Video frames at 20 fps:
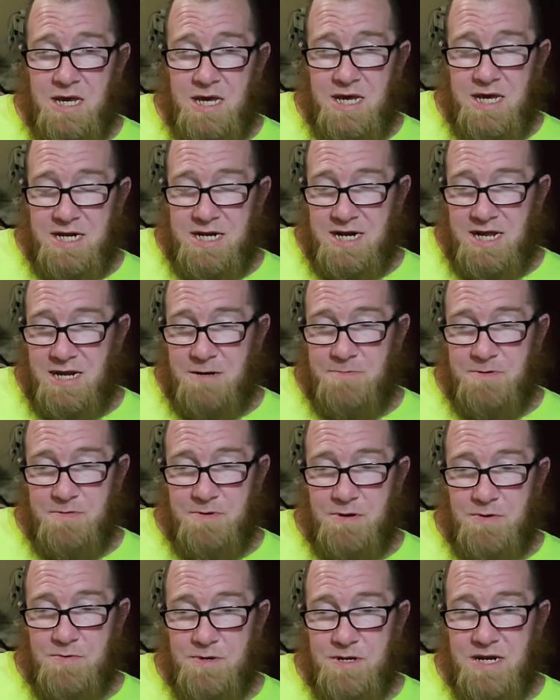And a lot of people
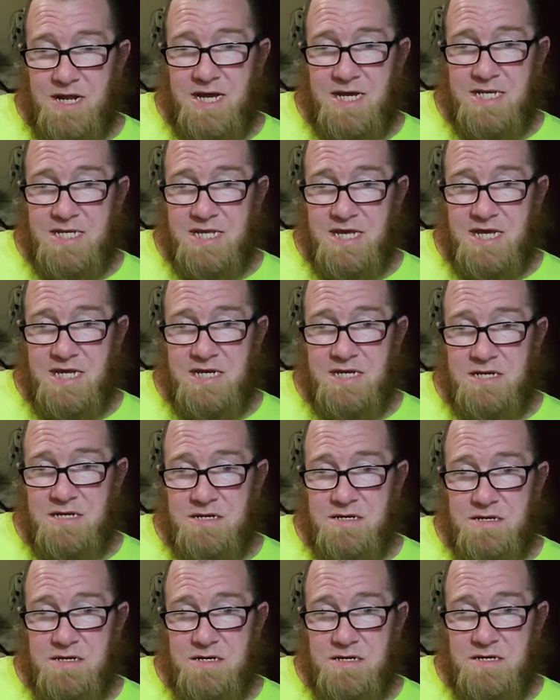don't realize that
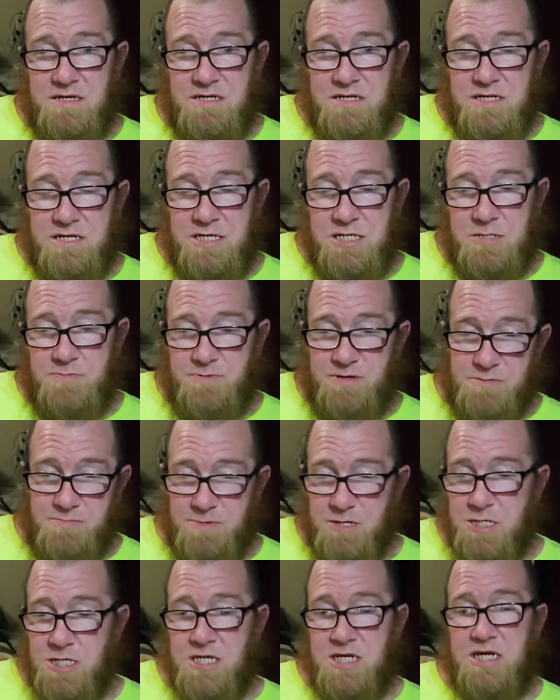the Smith
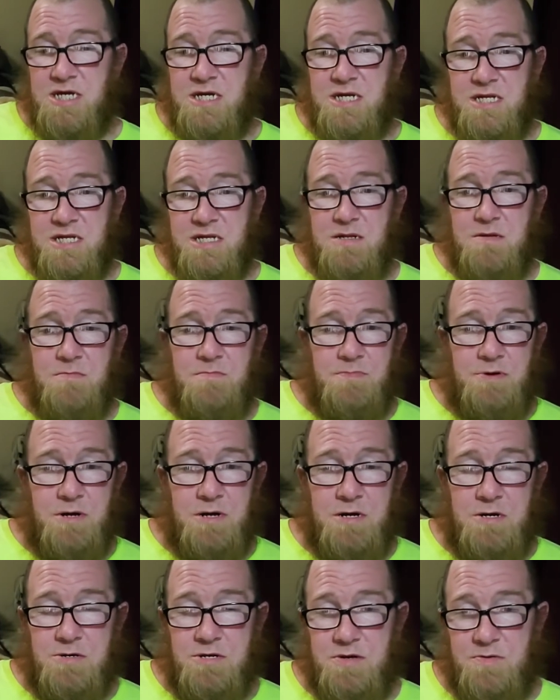machine
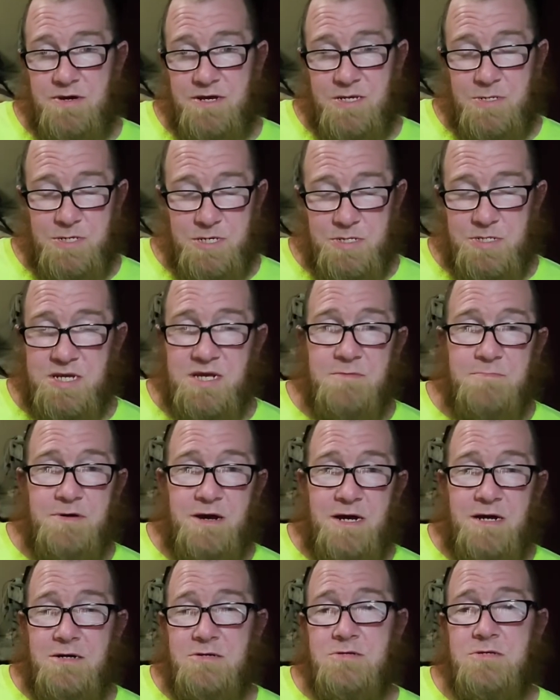bar only weighs 15
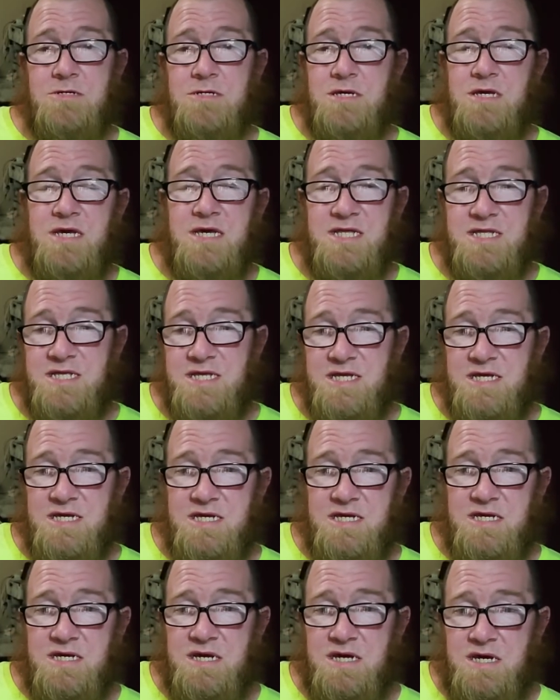pounds, and
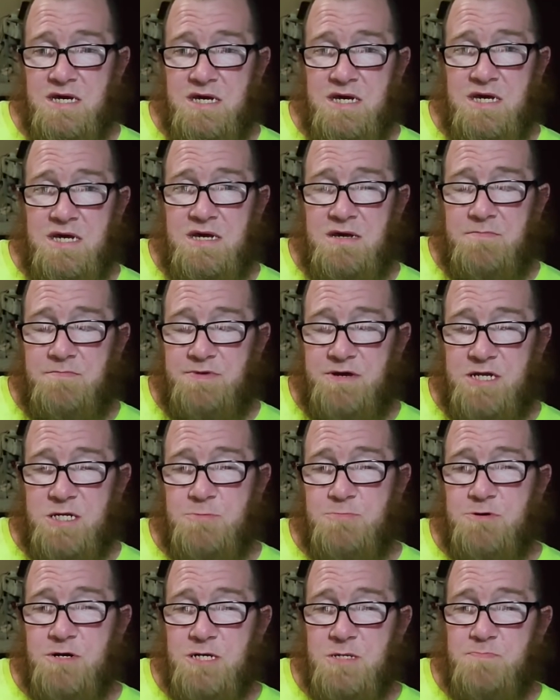the bench
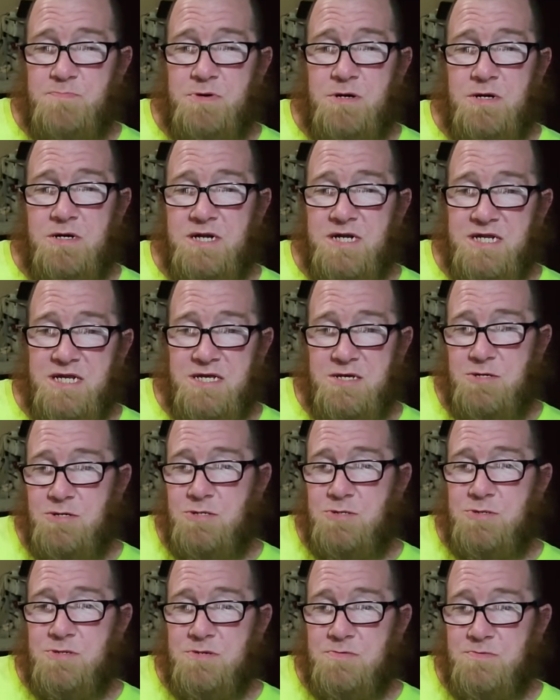press bar that they use
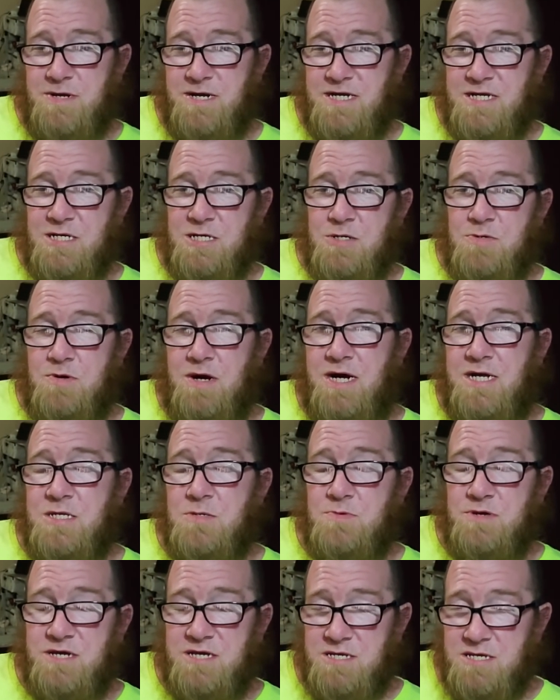for regular squats
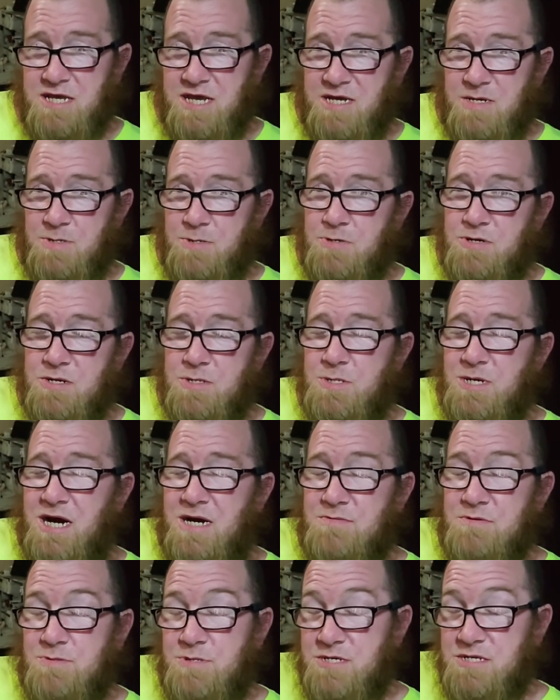weighs like
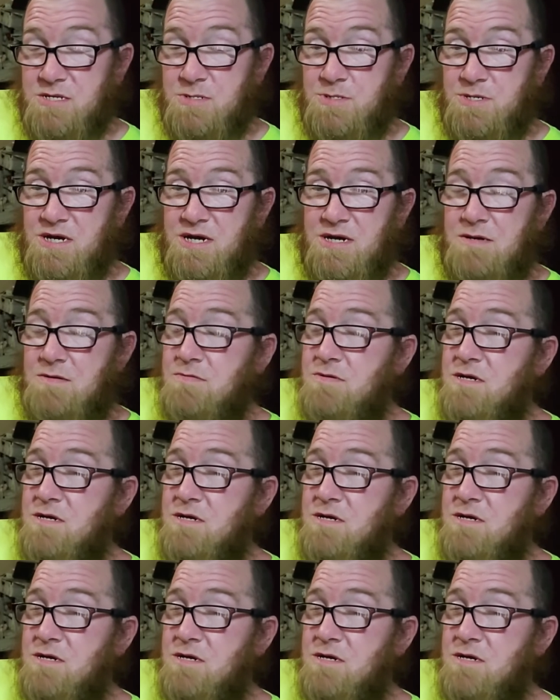45 or 55.